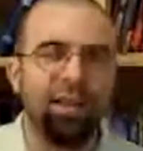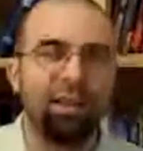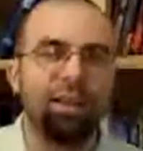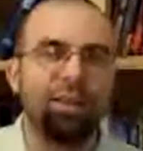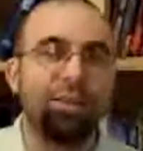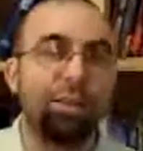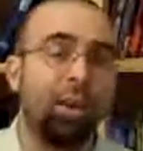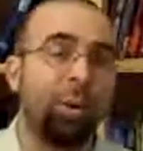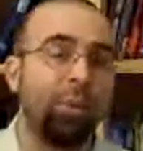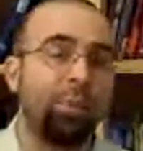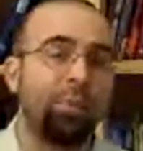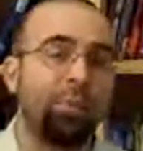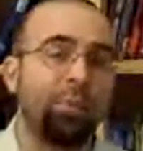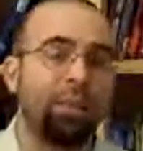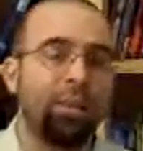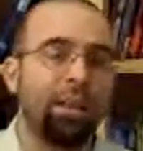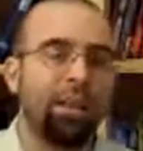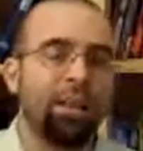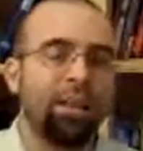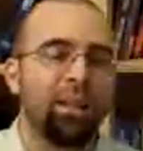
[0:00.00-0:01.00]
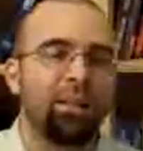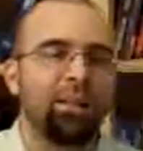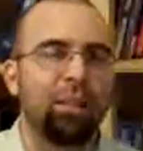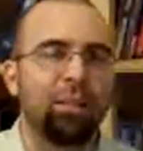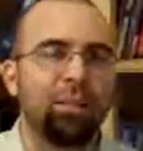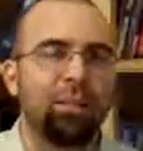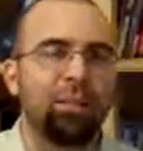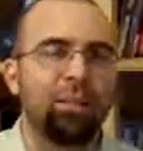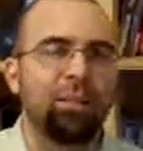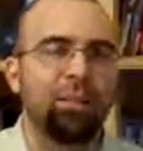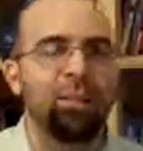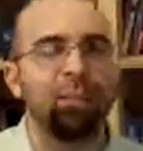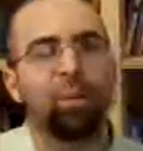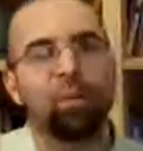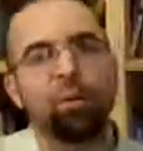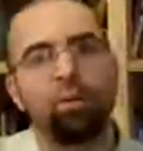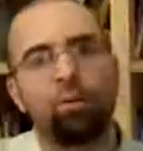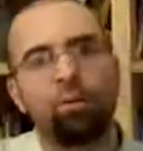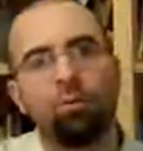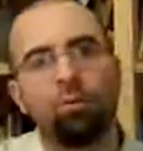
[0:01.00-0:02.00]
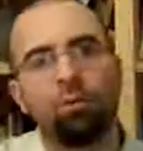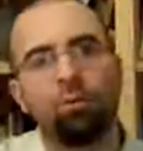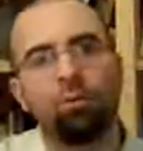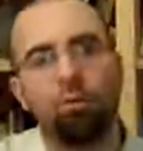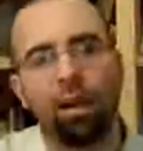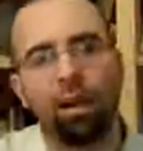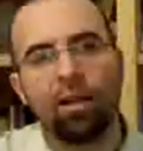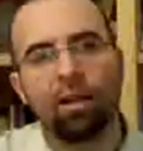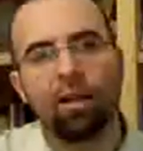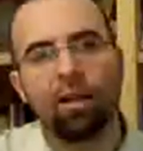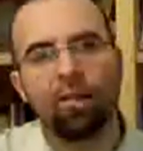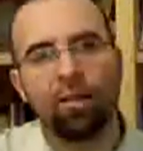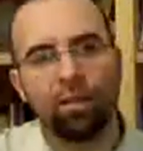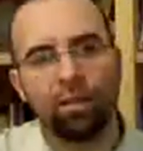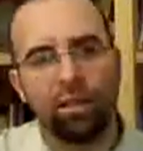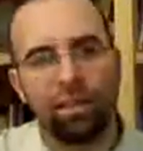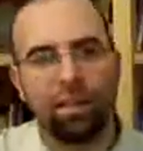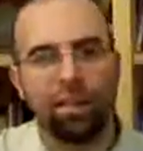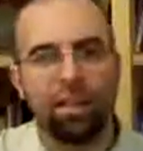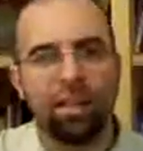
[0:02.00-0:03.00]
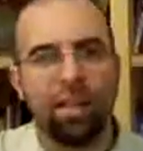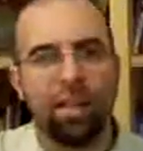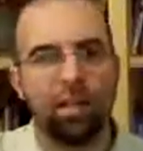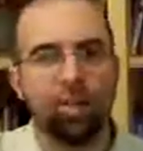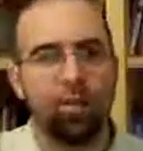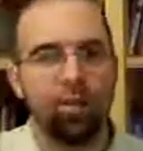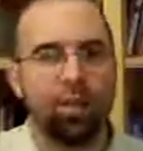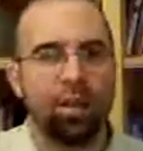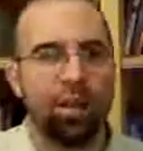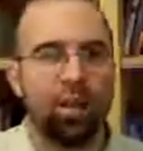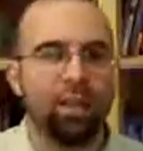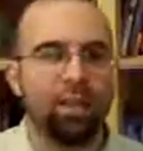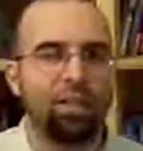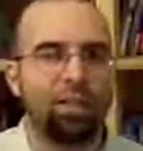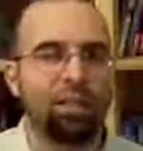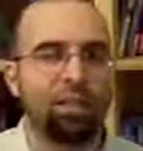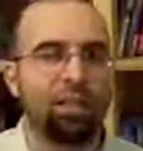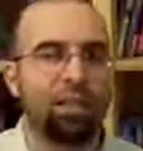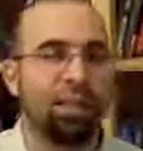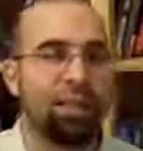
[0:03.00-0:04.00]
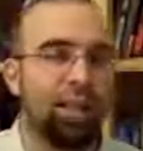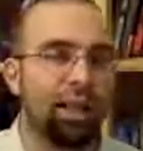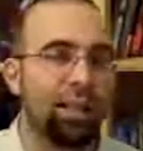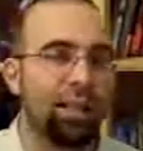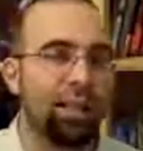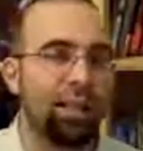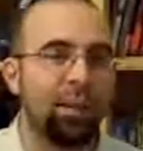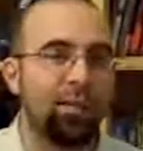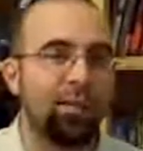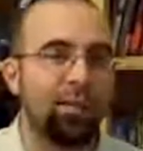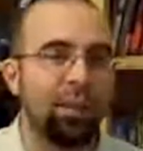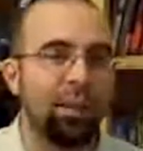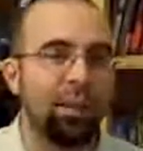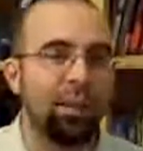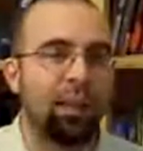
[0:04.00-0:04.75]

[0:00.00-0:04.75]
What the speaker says: So, does the biblical record of a 6-day creation stand up